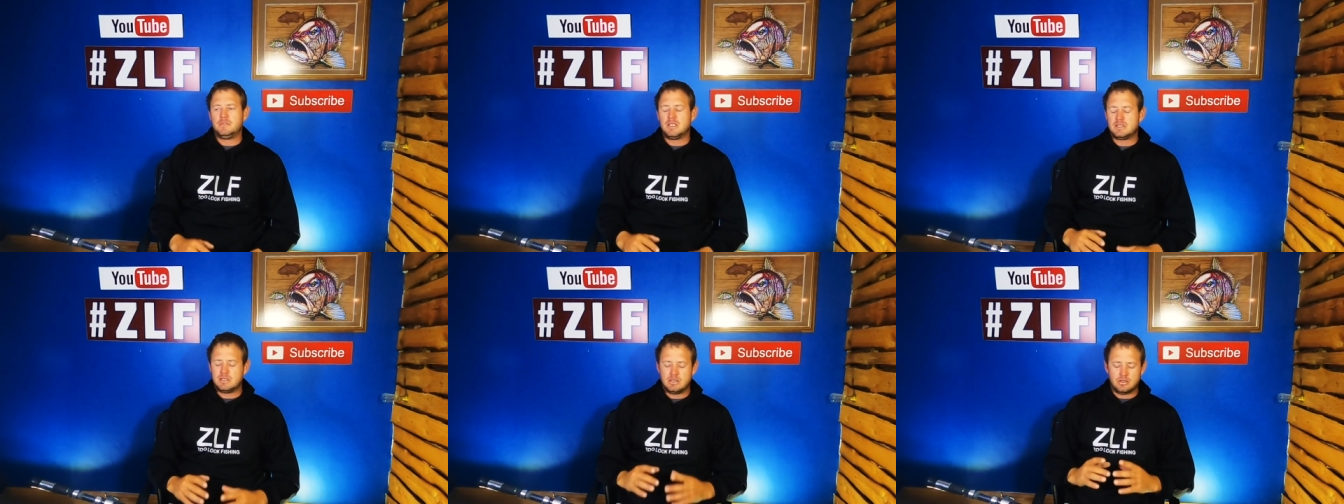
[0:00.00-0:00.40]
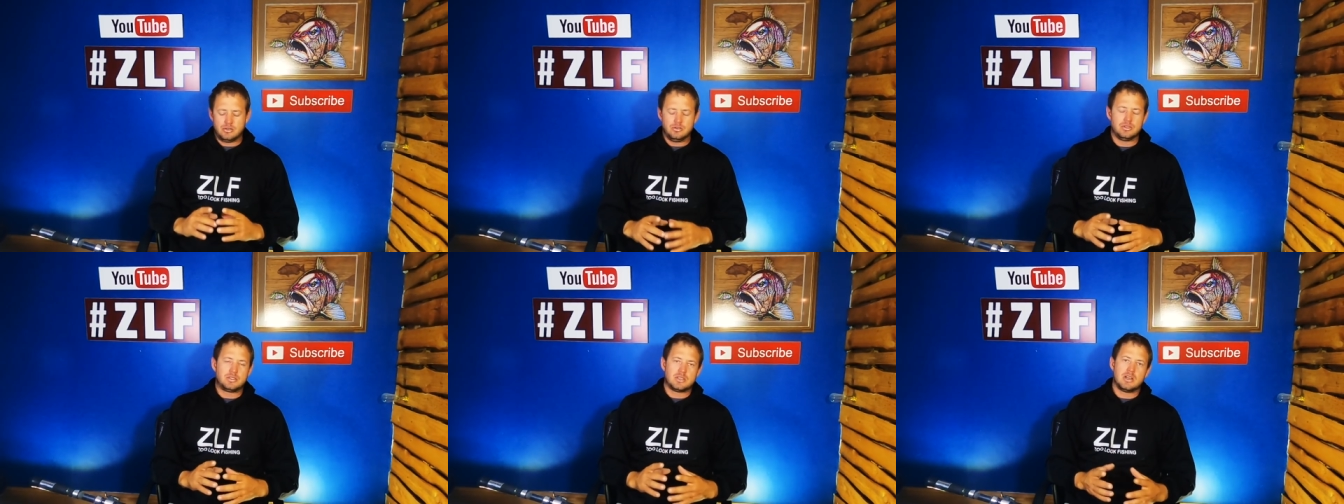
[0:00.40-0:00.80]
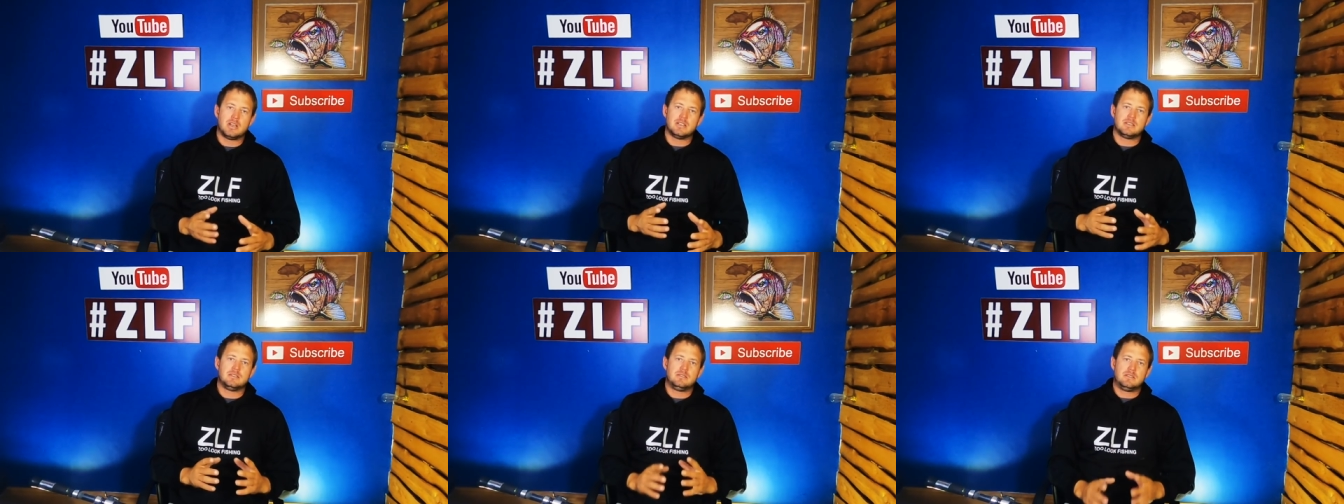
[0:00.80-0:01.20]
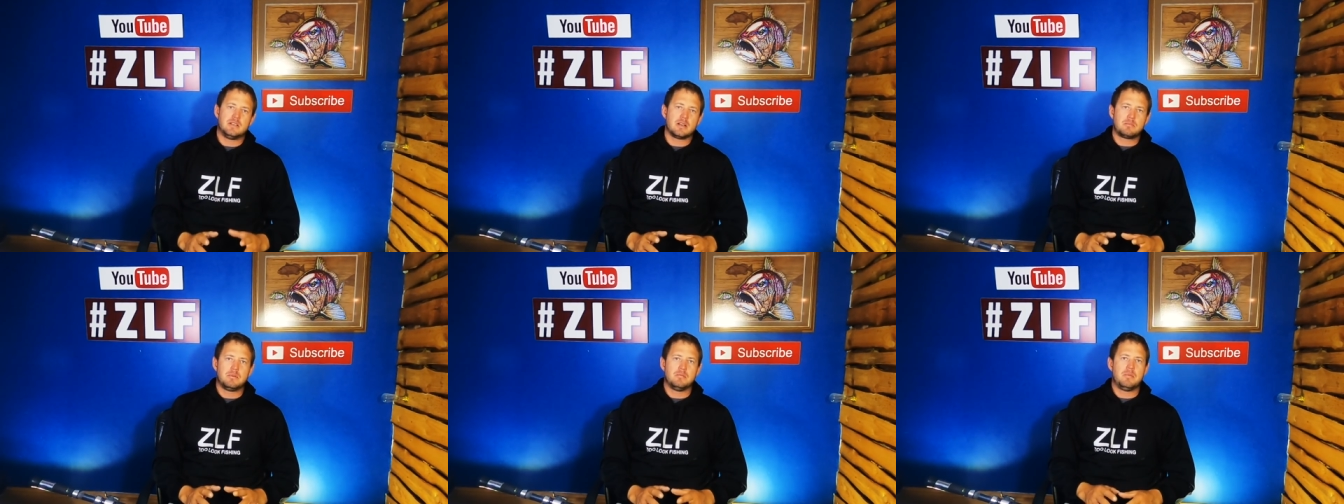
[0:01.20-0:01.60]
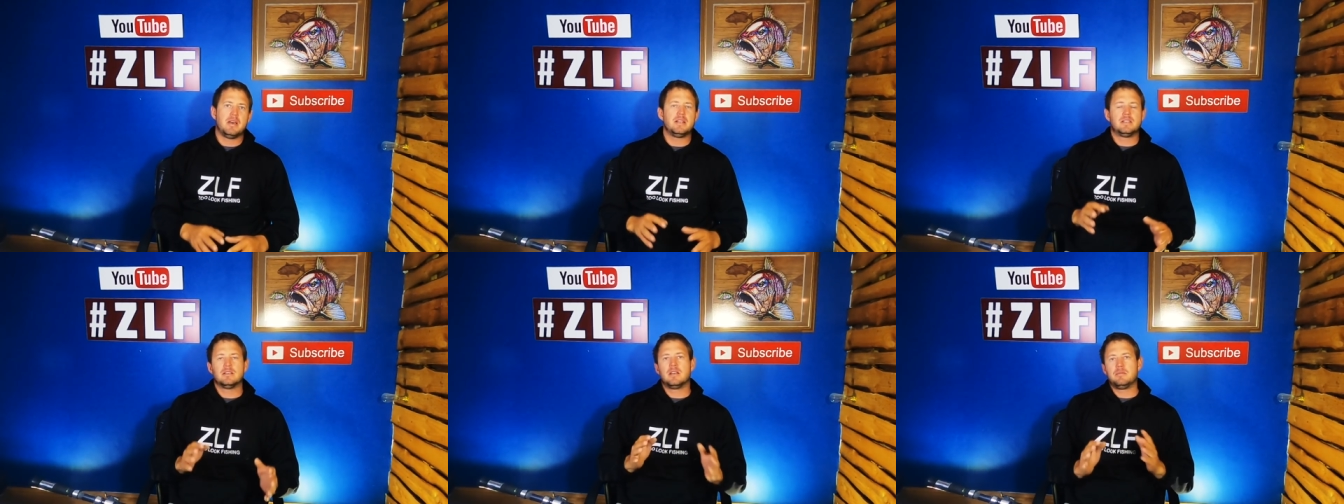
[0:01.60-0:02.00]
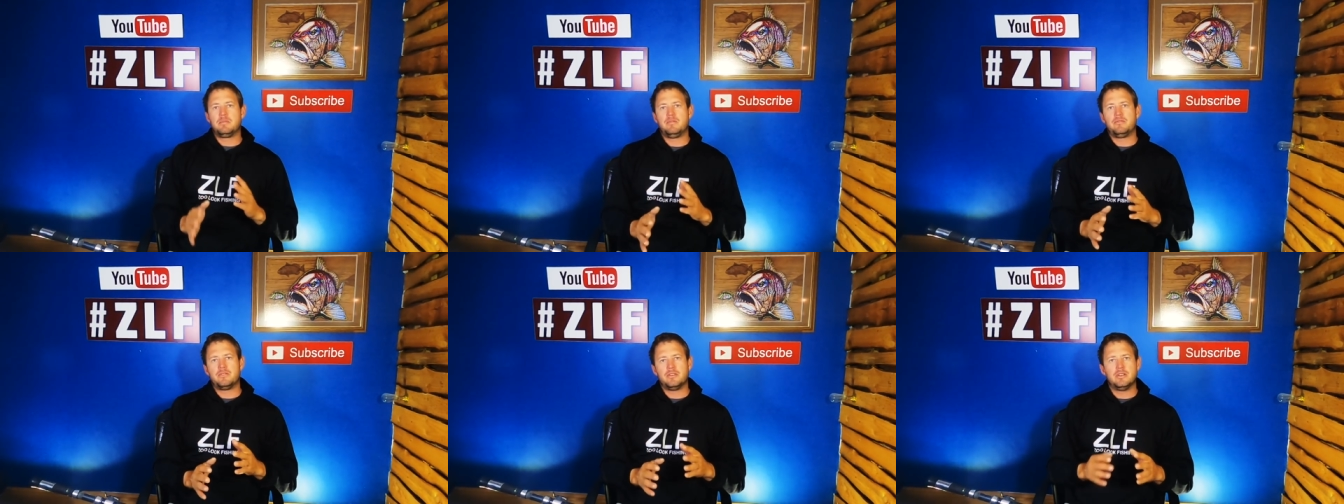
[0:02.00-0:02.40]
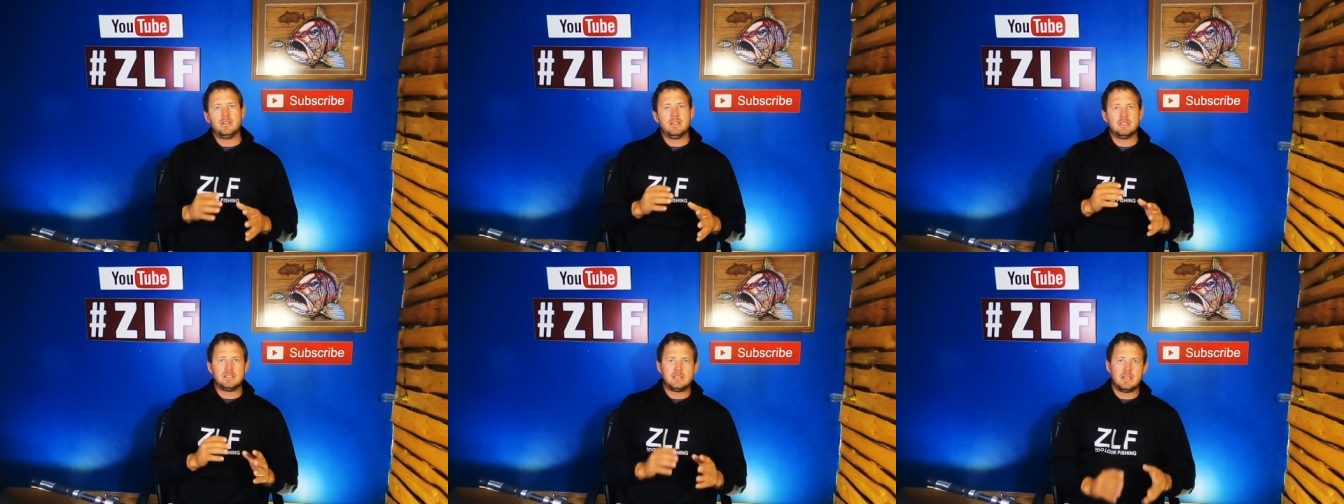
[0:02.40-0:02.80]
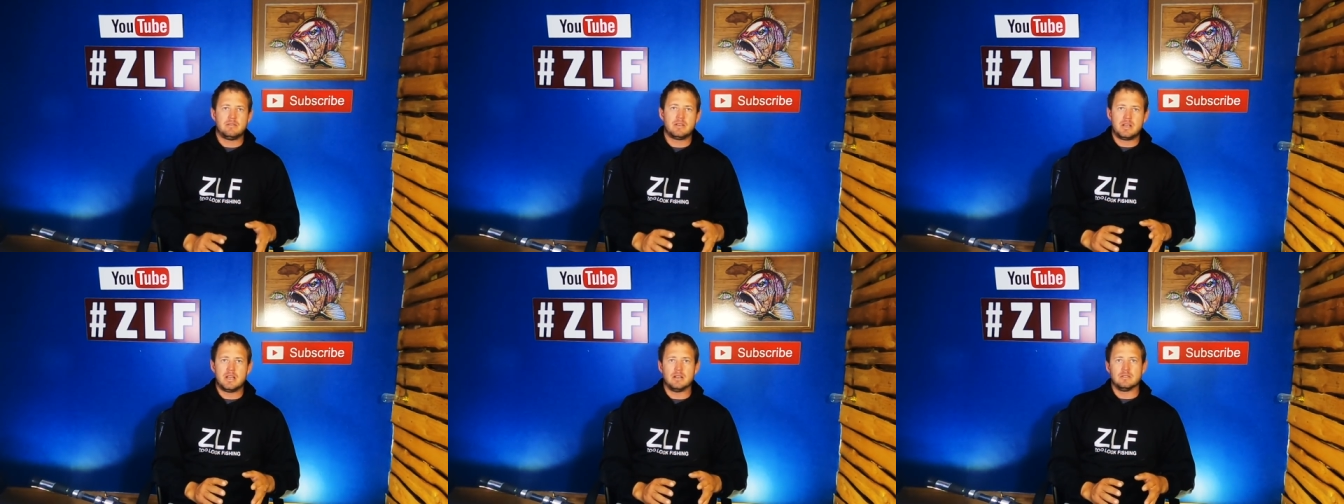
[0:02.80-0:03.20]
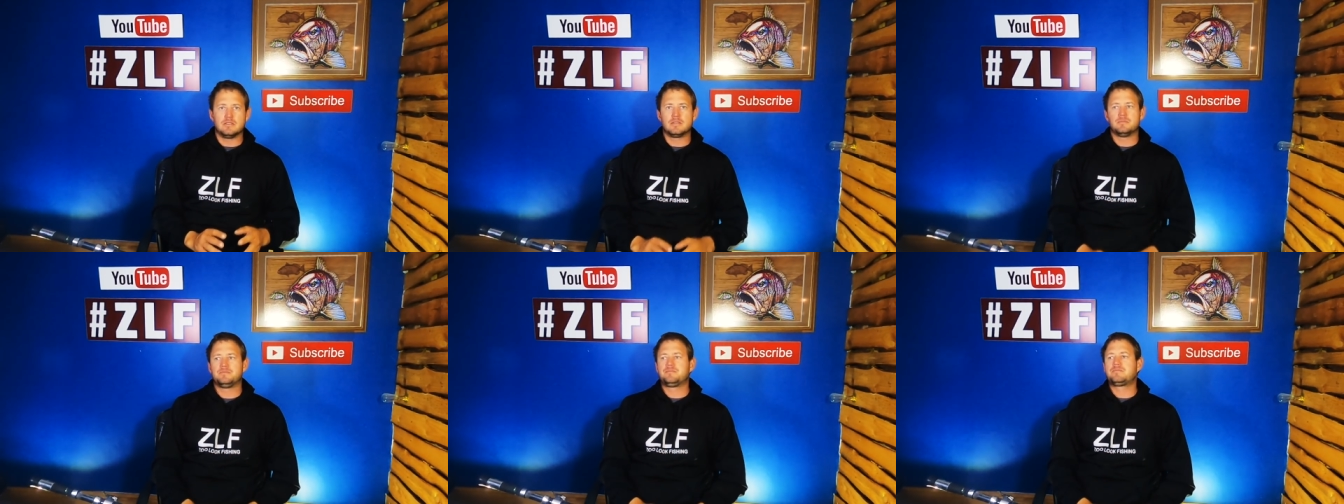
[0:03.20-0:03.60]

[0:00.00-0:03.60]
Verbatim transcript: just a good sized duckbill bait, I prefer a 7 ounce.